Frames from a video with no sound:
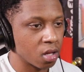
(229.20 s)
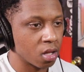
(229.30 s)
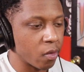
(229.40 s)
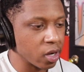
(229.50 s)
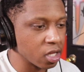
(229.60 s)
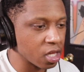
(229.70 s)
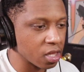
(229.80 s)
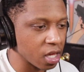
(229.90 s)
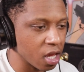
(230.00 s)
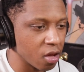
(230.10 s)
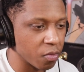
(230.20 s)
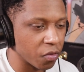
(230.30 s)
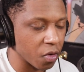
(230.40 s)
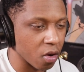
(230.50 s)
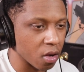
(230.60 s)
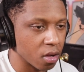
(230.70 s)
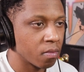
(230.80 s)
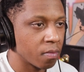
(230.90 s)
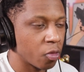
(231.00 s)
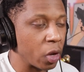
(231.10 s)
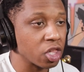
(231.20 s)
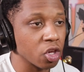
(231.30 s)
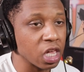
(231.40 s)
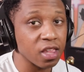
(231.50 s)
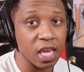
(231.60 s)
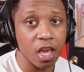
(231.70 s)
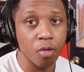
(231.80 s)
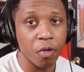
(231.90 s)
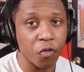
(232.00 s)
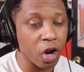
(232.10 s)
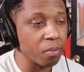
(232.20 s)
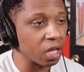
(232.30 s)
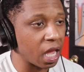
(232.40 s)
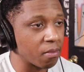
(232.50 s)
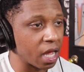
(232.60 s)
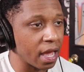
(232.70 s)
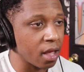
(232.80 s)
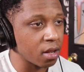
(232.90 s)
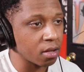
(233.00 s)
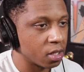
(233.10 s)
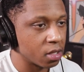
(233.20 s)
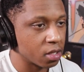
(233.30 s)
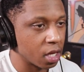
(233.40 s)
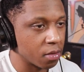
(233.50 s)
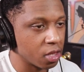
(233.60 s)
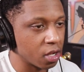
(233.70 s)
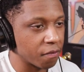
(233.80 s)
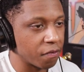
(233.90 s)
Wait, when did she see him before? Wait, so she seen him before he became that? Damn, she done